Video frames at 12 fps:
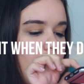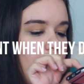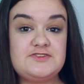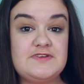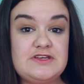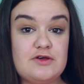
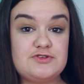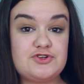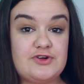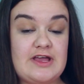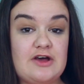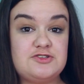This video is
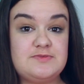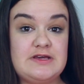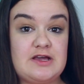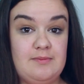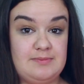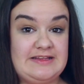turning out to be
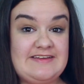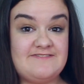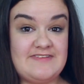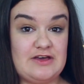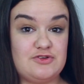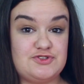a complete
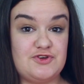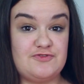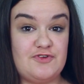fail so